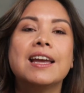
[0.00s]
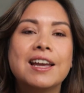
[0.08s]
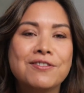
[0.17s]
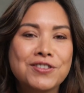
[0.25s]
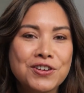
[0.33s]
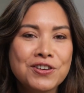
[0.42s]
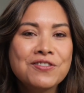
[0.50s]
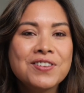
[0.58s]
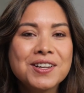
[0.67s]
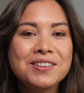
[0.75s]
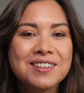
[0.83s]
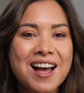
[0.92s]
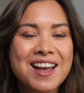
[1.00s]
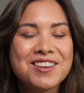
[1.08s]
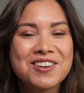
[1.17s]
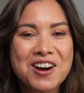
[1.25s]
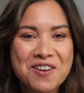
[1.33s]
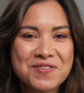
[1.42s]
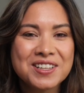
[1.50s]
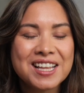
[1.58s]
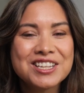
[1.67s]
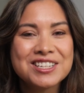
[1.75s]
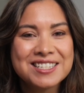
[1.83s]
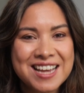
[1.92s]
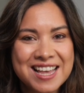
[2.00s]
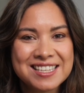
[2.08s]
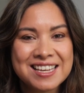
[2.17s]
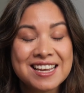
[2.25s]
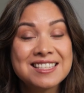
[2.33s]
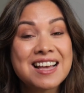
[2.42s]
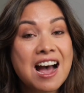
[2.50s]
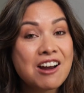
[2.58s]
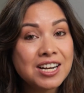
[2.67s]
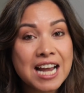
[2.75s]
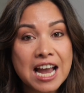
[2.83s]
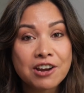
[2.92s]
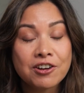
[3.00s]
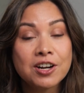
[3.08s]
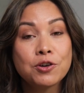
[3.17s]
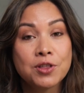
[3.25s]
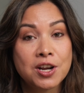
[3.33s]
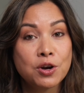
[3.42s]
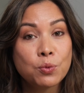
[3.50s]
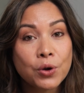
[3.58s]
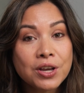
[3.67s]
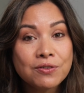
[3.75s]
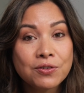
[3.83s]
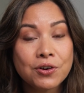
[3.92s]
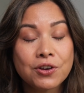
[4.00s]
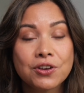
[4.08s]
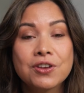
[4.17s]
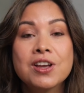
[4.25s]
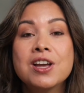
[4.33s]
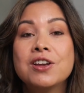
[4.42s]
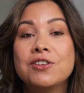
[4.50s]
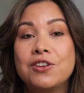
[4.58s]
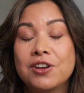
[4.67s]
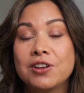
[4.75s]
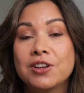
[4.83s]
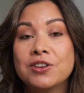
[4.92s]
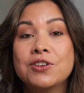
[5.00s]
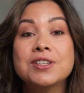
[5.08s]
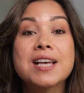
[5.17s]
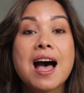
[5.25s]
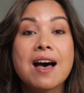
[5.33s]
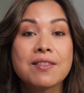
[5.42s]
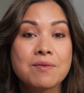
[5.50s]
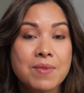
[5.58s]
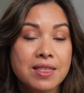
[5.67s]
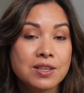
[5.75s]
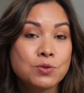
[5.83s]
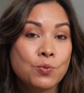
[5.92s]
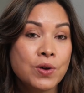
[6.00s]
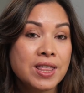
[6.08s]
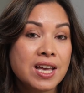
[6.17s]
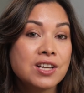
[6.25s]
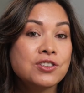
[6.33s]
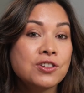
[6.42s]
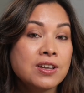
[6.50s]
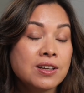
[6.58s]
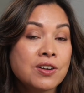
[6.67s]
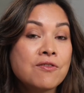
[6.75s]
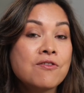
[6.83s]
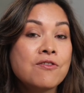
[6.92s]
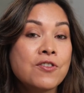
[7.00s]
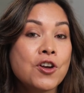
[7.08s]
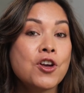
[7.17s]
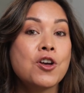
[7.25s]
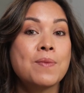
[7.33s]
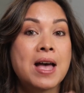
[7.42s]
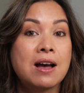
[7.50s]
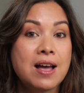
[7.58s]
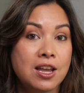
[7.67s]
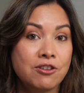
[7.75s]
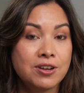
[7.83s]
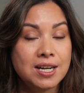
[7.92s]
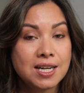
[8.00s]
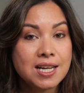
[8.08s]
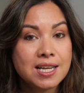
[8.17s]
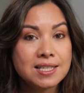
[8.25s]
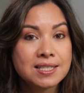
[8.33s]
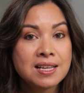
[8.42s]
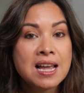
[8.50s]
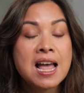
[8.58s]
If you feel like your ovulation test kits are inaccurate or they're not working for you, you can use other methods with it to confirm how accurate it is.